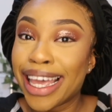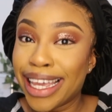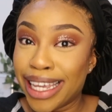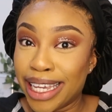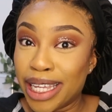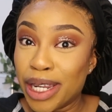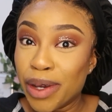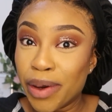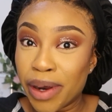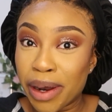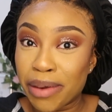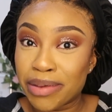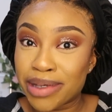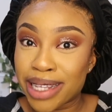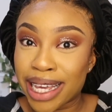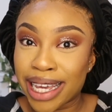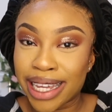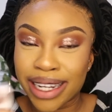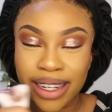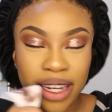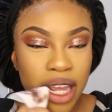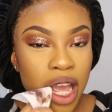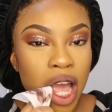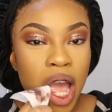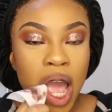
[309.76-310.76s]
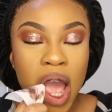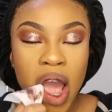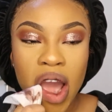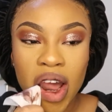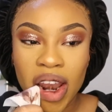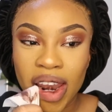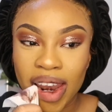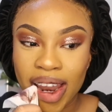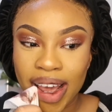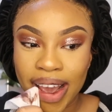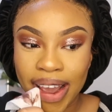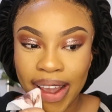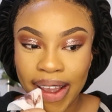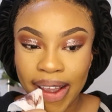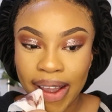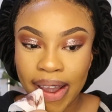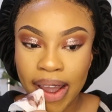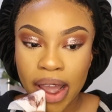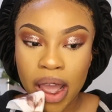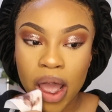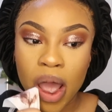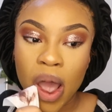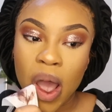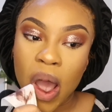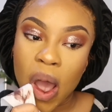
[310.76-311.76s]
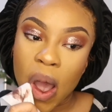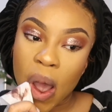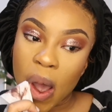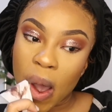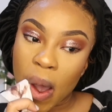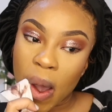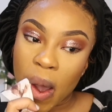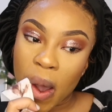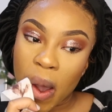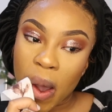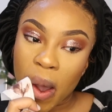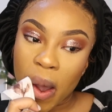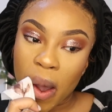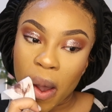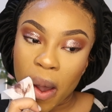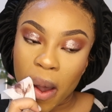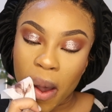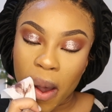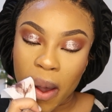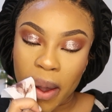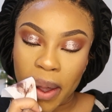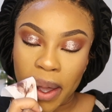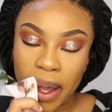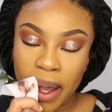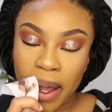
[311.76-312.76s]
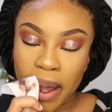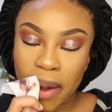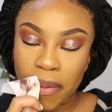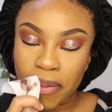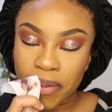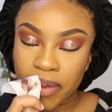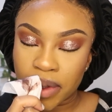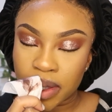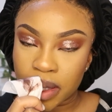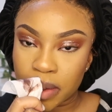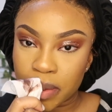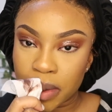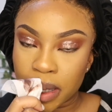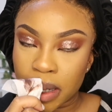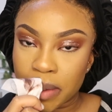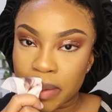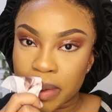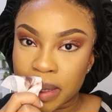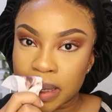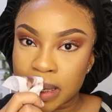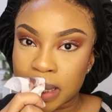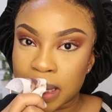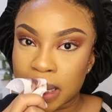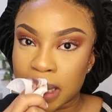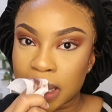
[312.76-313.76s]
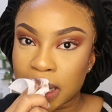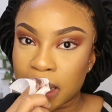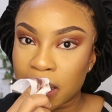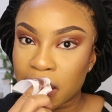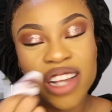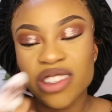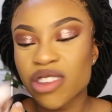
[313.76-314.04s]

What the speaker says: You know what I'm saying? Like, okay, I'm just being a bit silly.